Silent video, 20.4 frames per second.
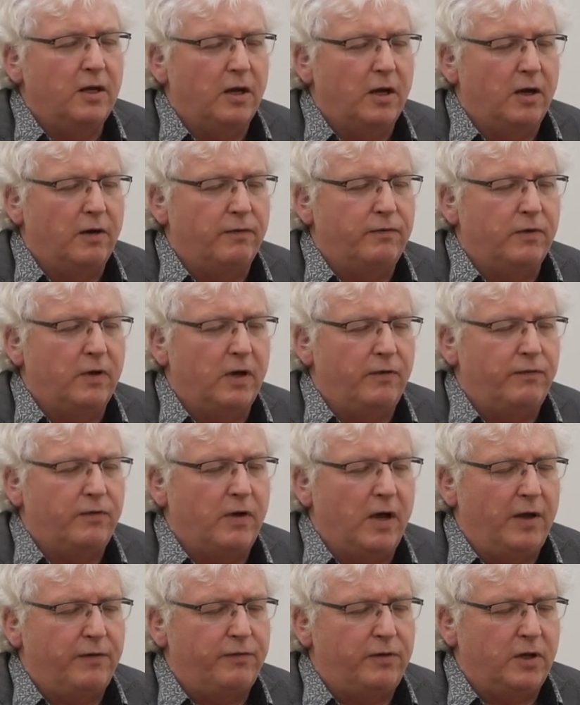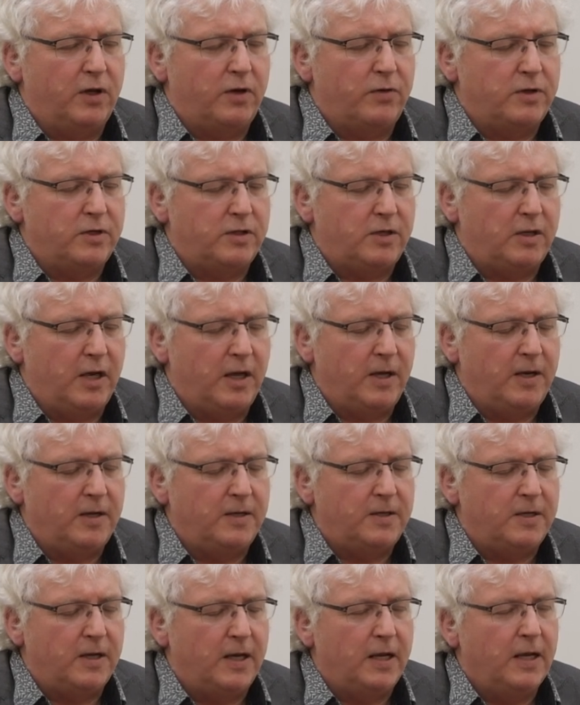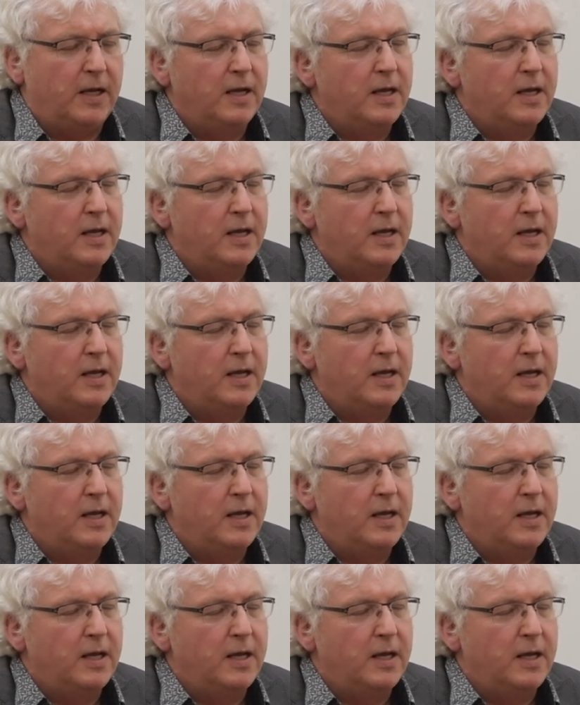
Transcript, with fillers: of, of Catholic Christianity.